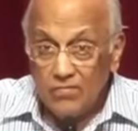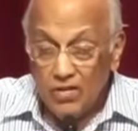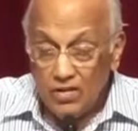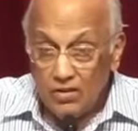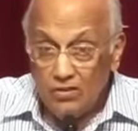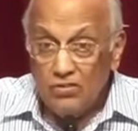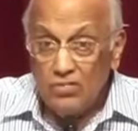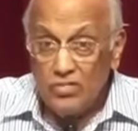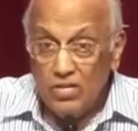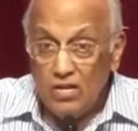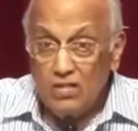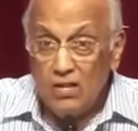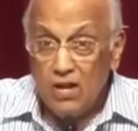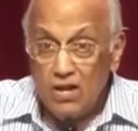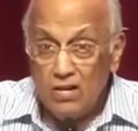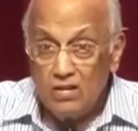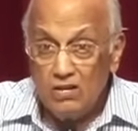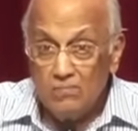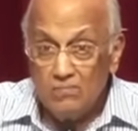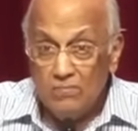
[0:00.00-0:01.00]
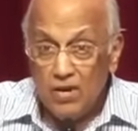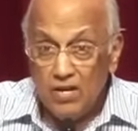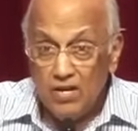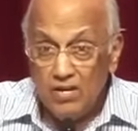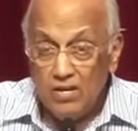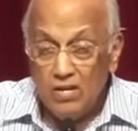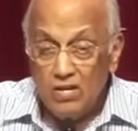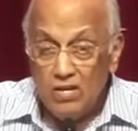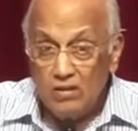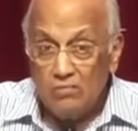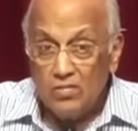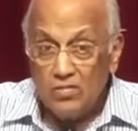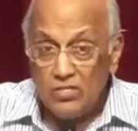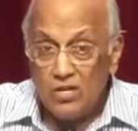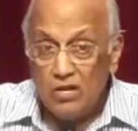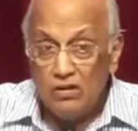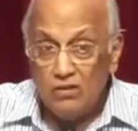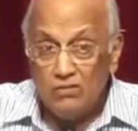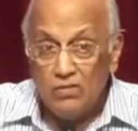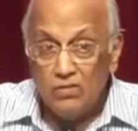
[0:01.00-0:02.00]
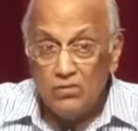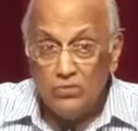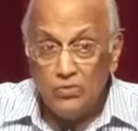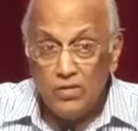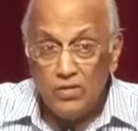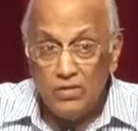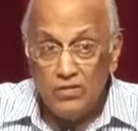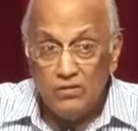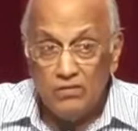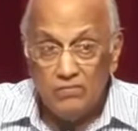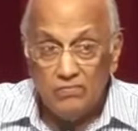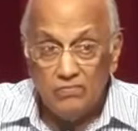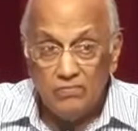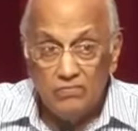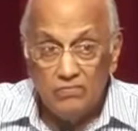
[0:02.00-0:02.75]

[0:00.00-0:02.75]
Can you say that? My kingdom is not of this world.